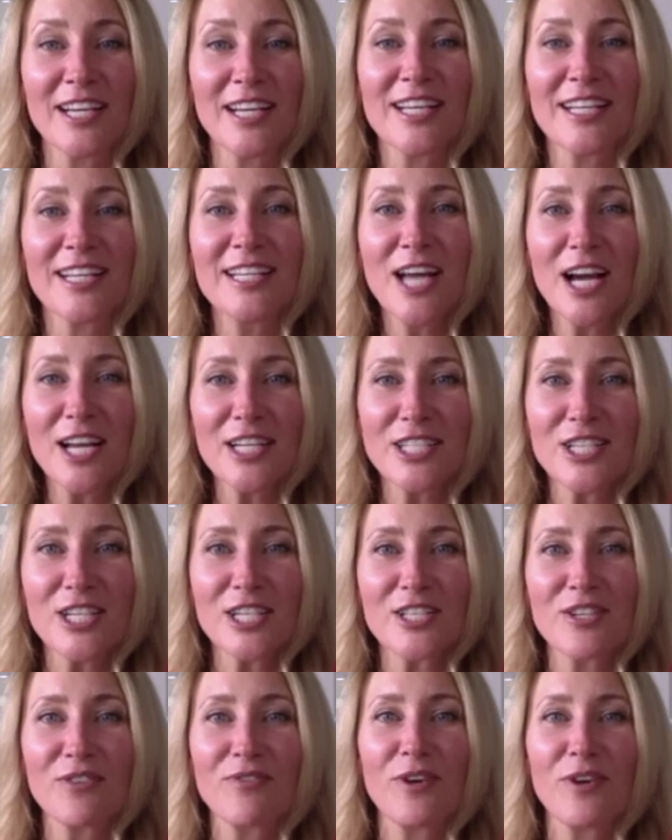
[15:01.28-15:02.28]
not
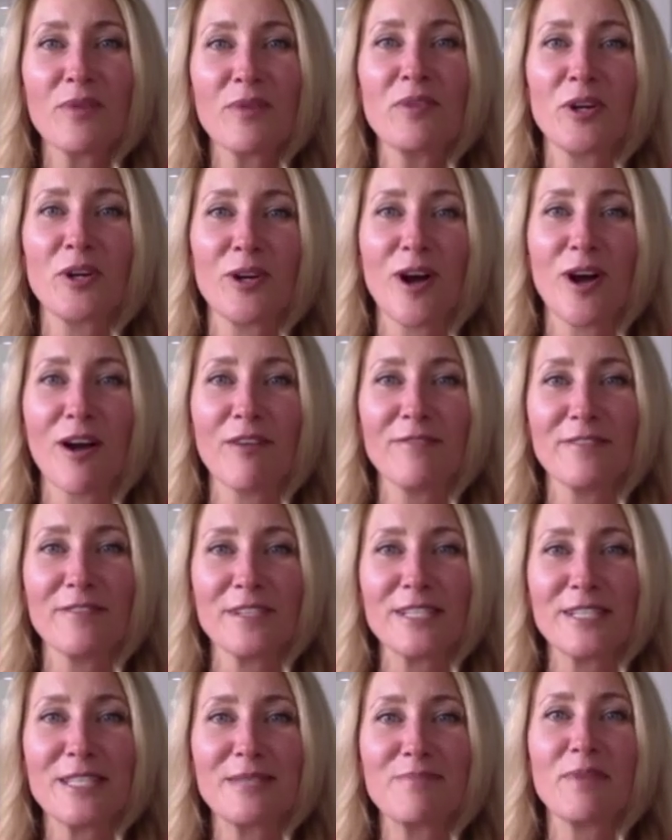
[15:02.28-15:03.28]
just from your
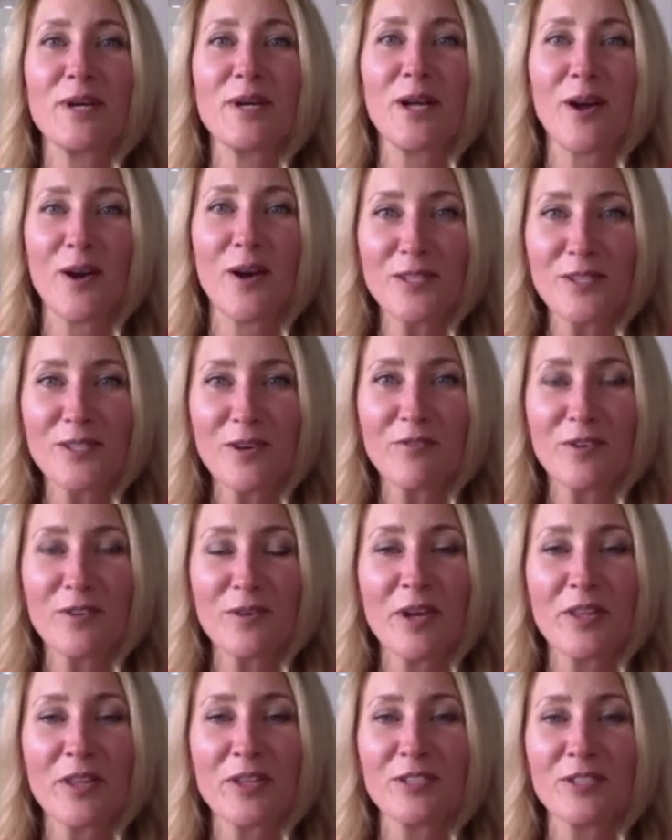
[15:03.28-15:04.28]
office, but also from
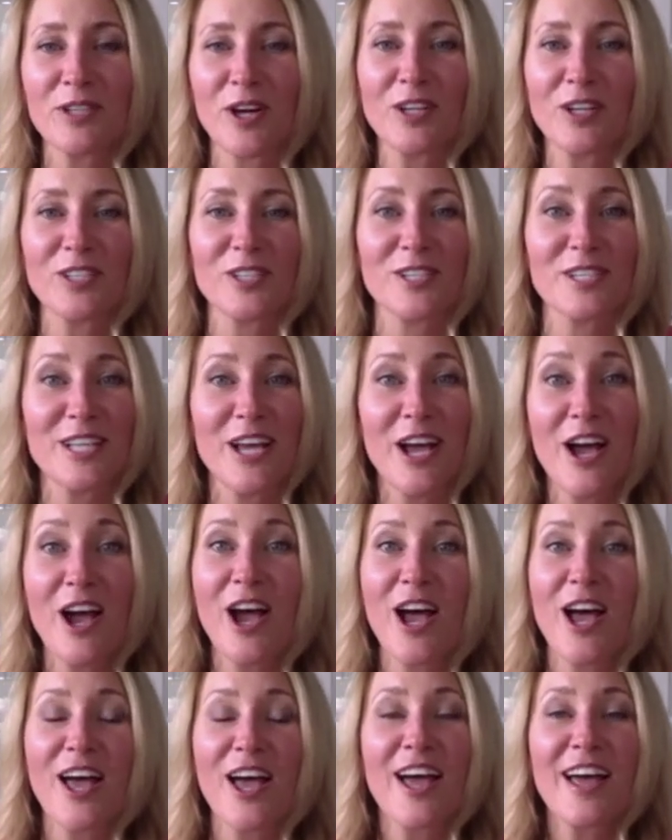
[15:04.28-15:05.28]
other doctors,
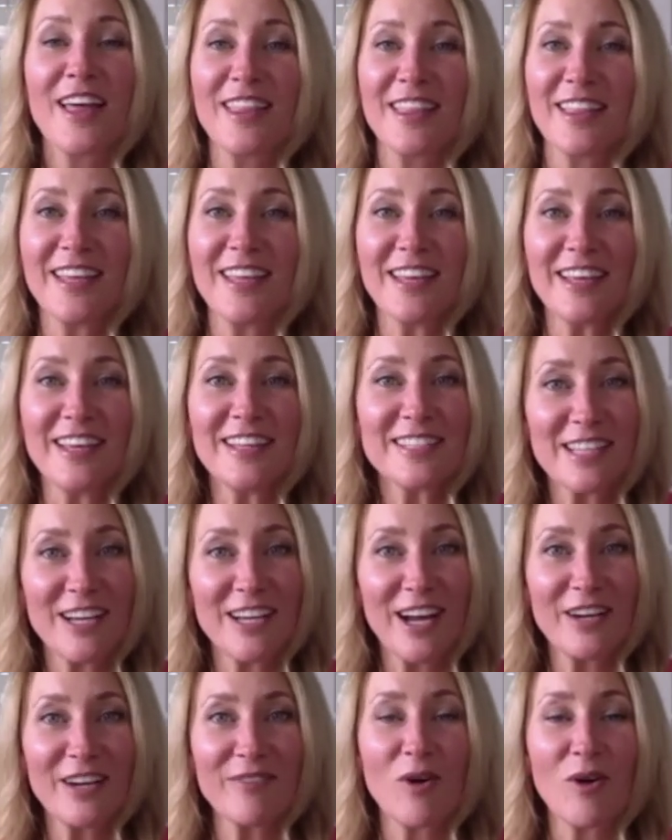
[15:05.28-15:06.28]
it's
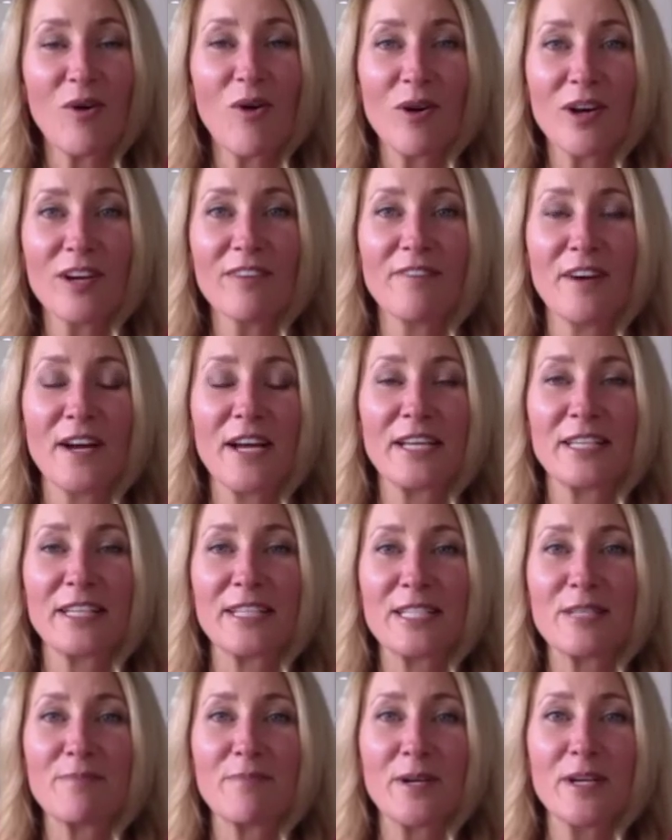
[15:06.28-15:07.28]
kind of a horrifying
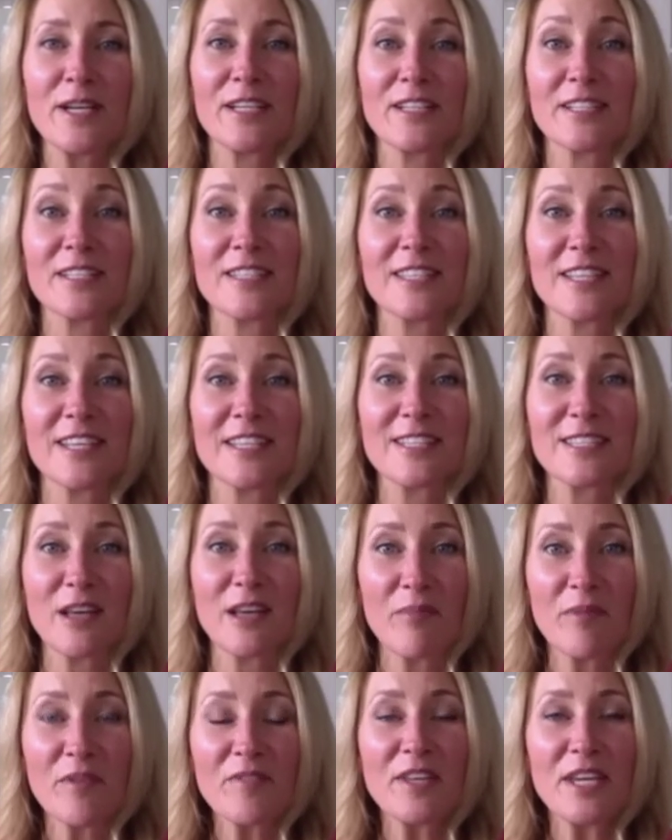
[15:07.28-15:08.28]
experience.
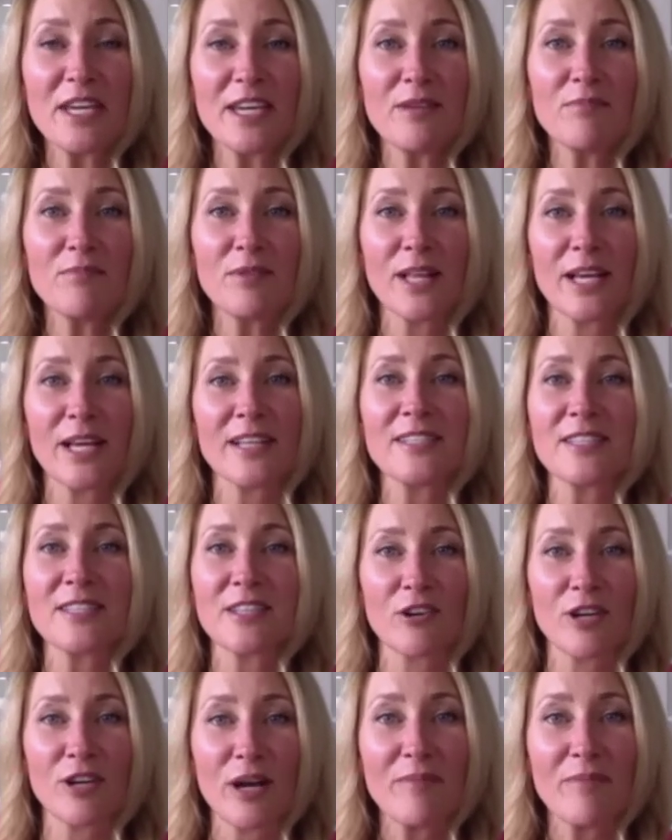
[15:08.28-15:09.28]
Some of the implants that
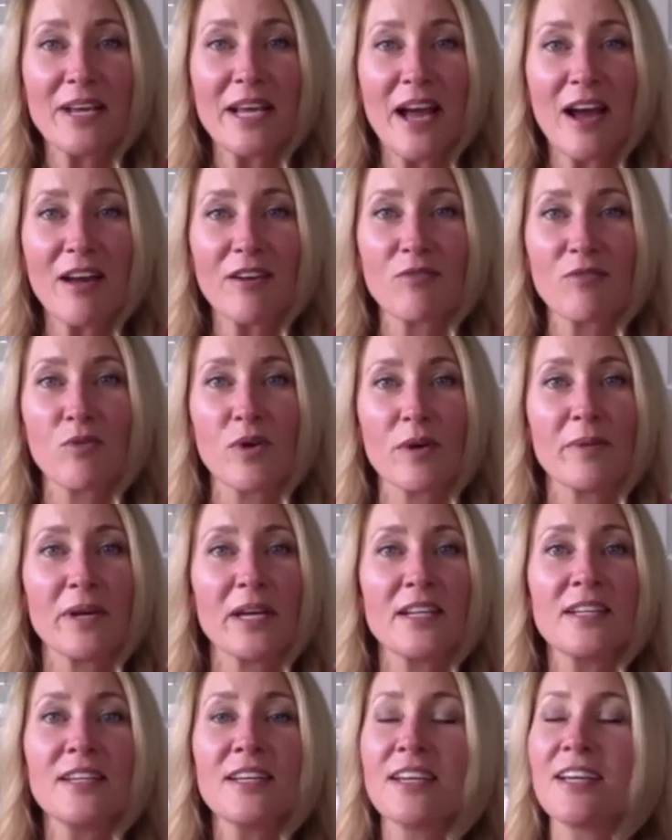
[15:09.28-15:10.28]
are coming out of
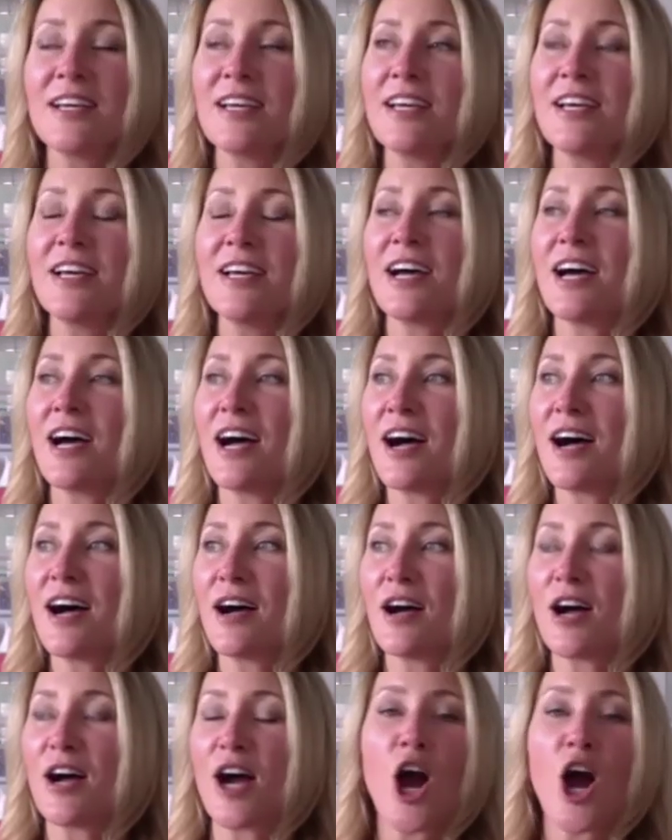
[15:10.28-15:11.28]
women
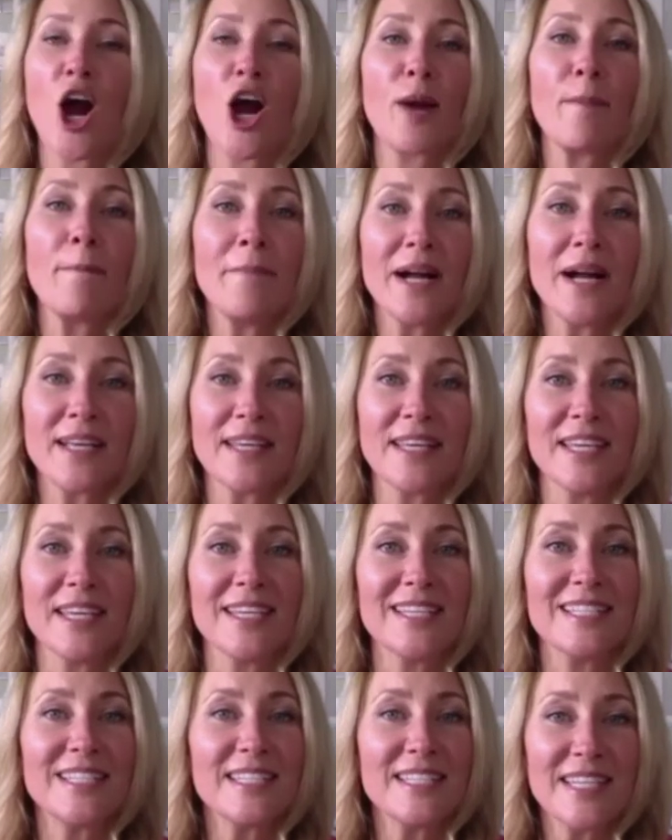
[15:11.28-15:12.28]
uh, are
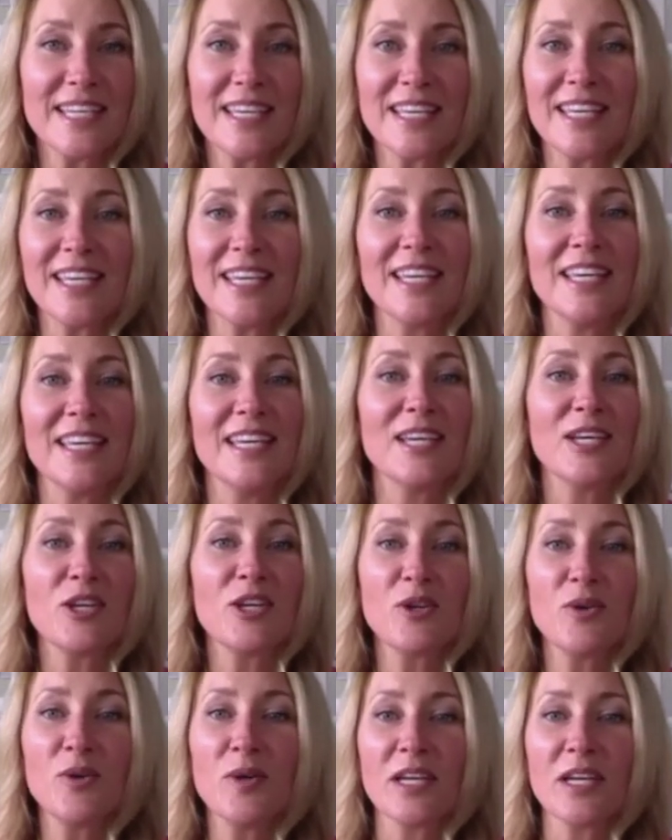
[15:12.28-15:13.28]
mucky, sticky,
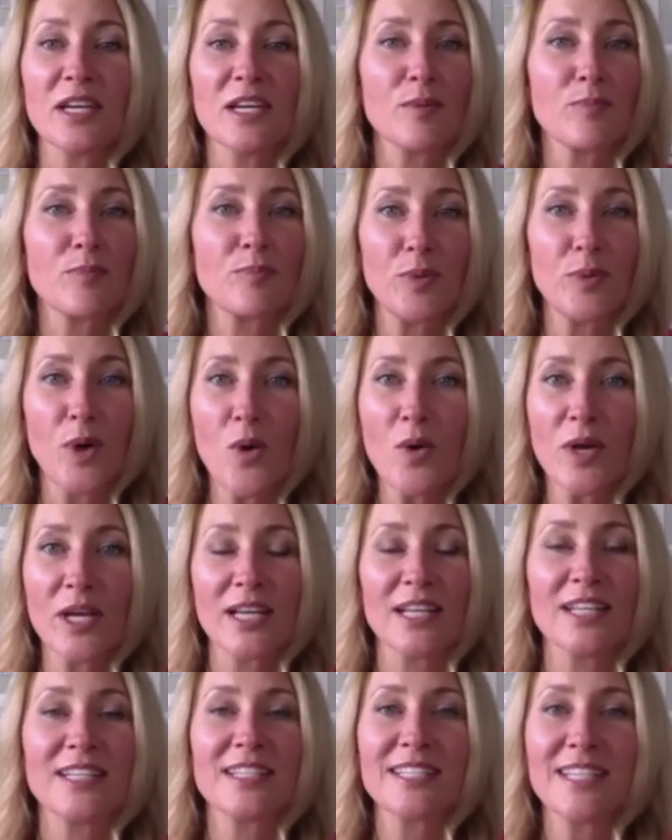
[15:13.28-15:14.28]
gooey,
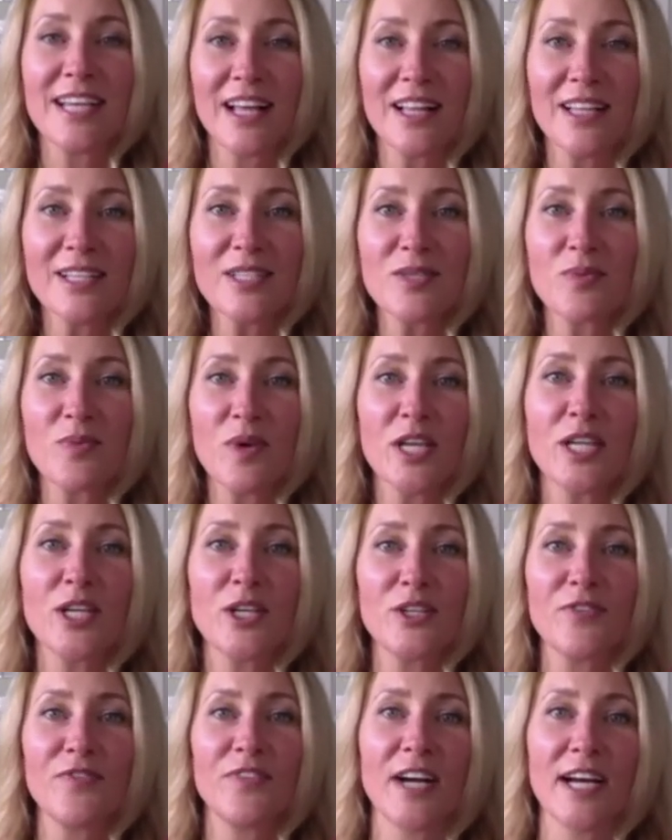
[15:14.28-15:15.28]
broken. Tell us what
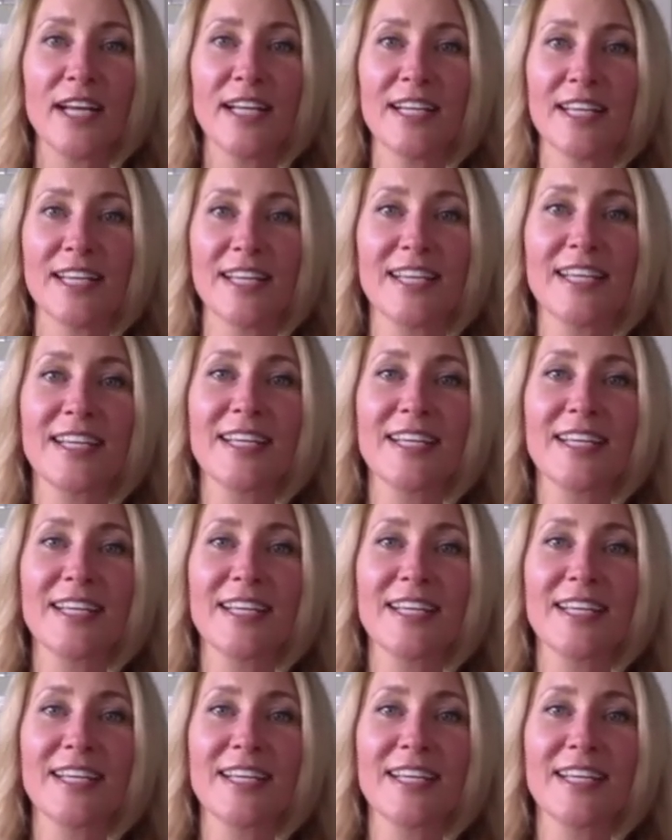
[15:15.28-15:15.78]
you're finding